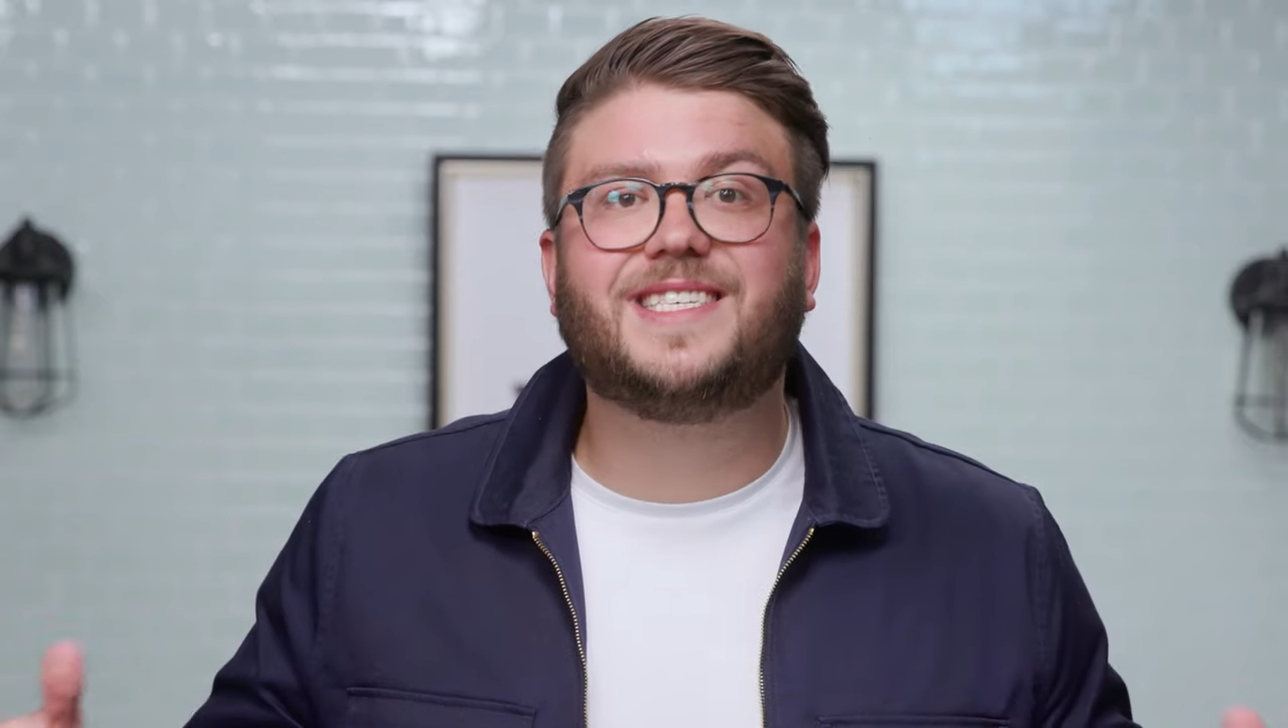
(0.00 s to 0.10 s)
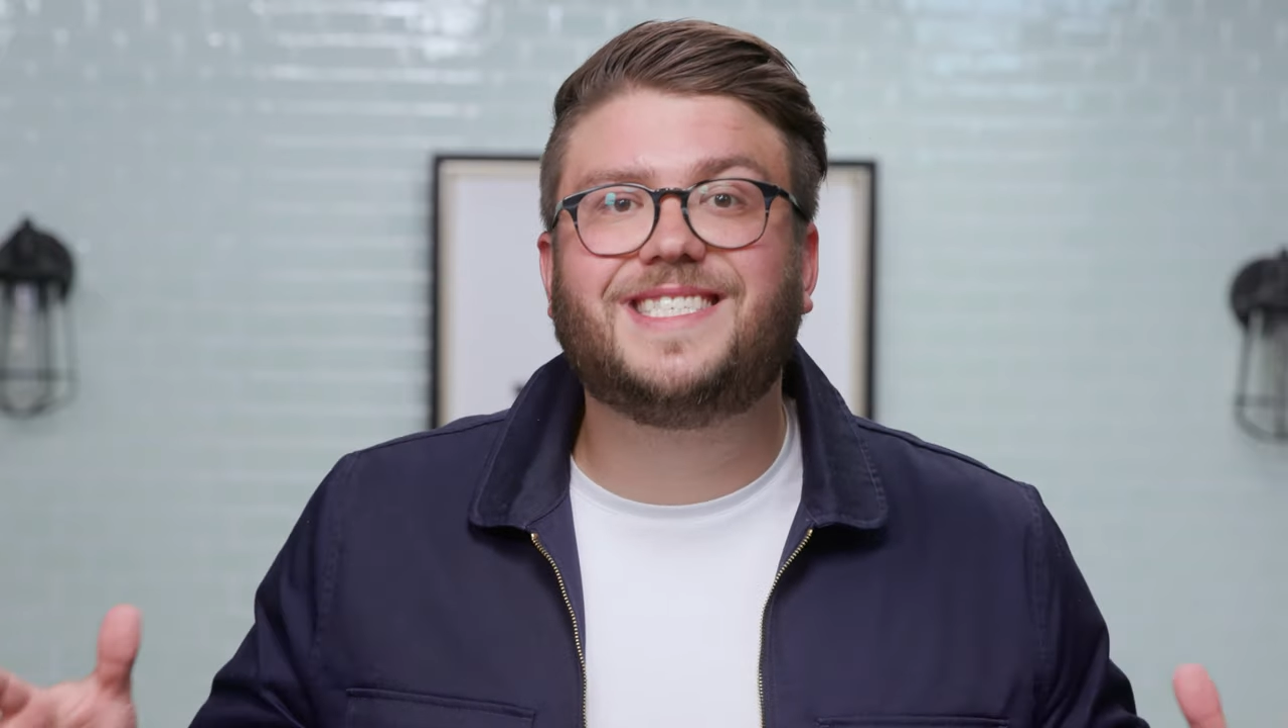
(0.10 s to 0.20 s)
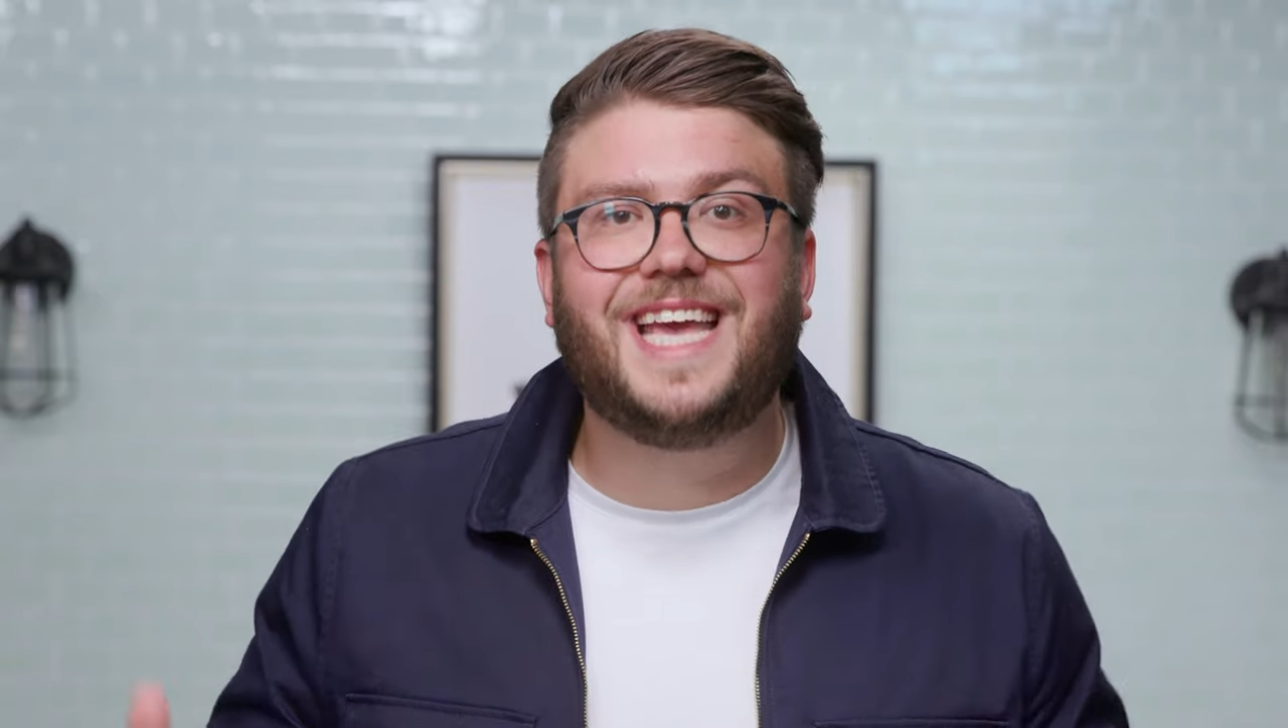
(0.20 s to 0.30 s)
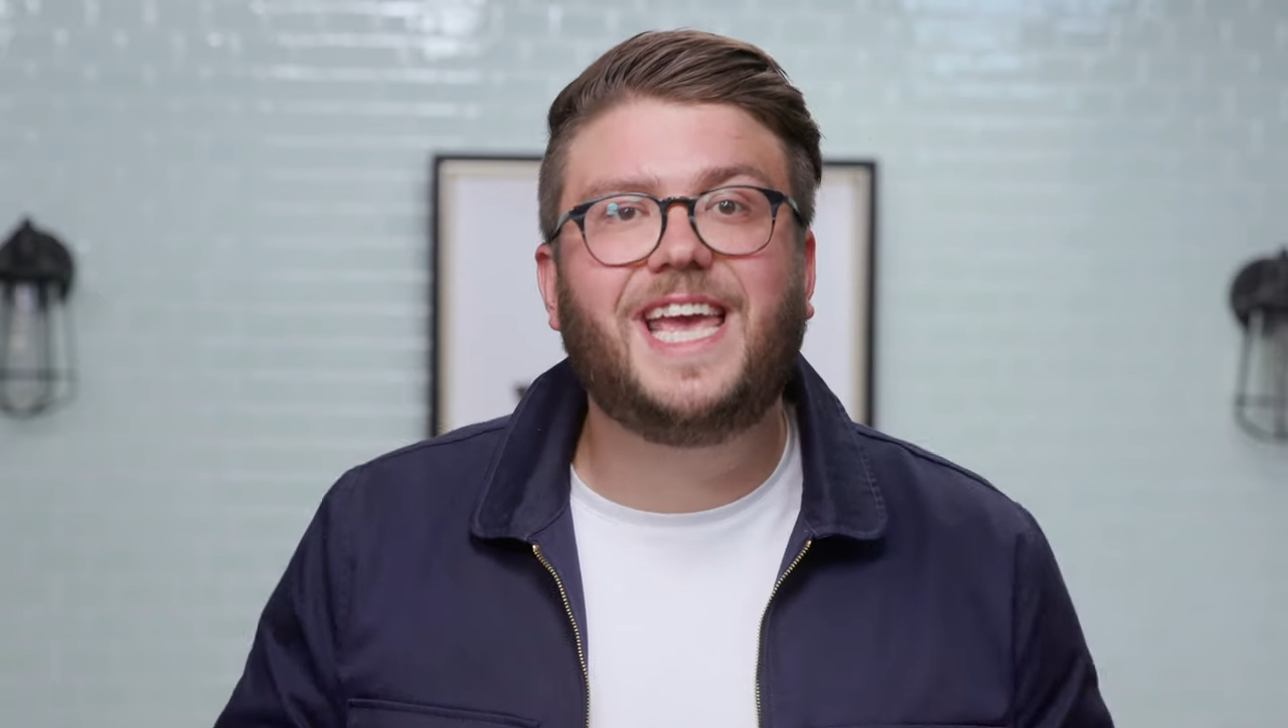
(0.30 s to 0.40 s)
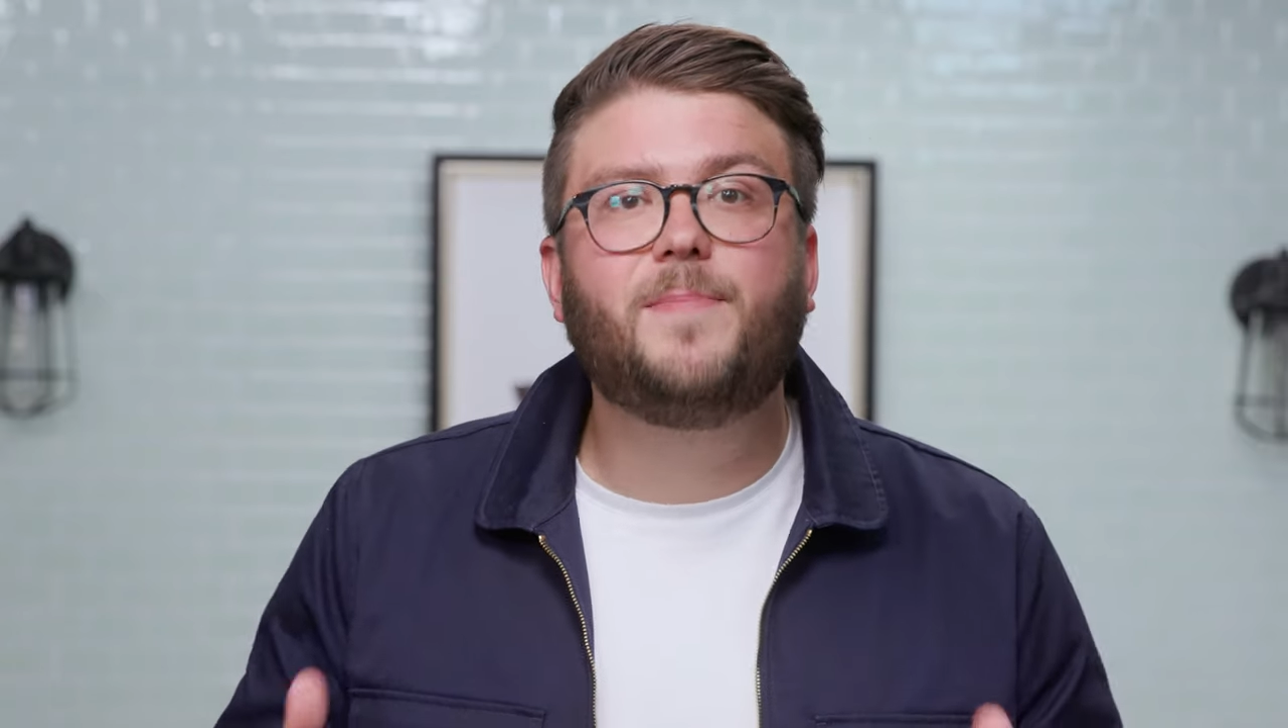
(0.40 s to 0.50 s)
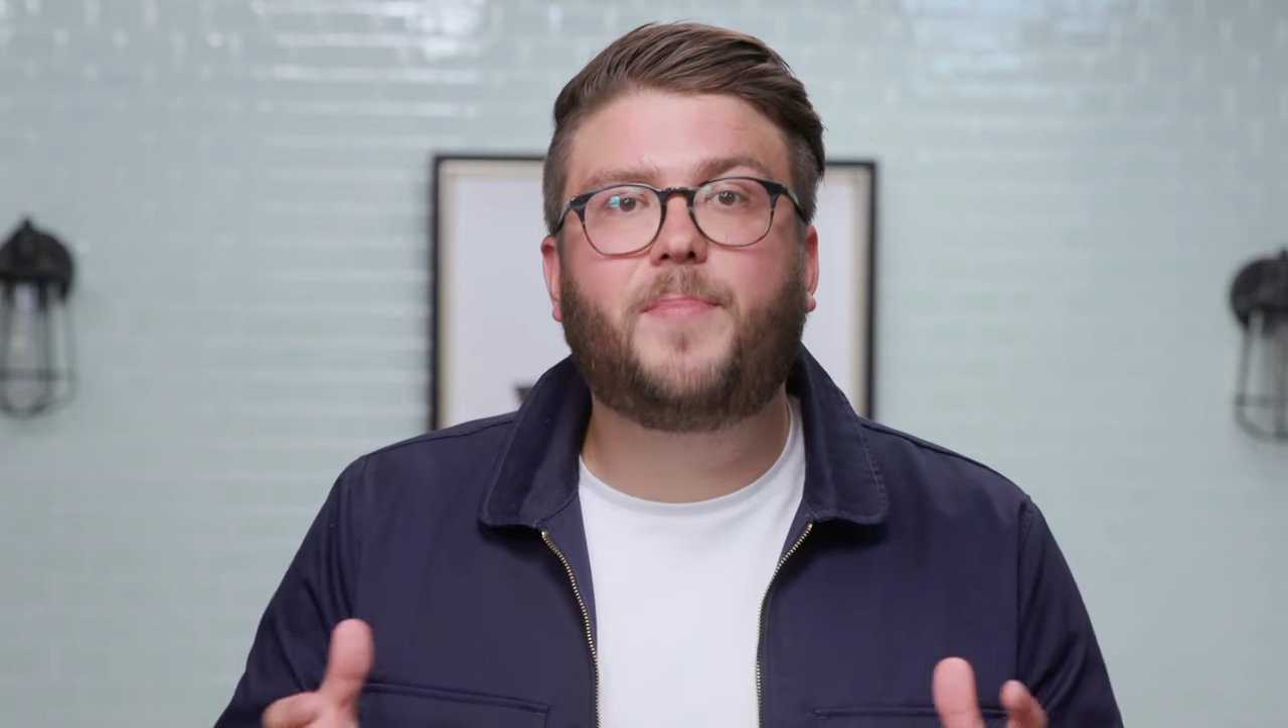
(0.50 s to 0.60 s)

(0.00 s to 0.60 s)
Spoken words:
same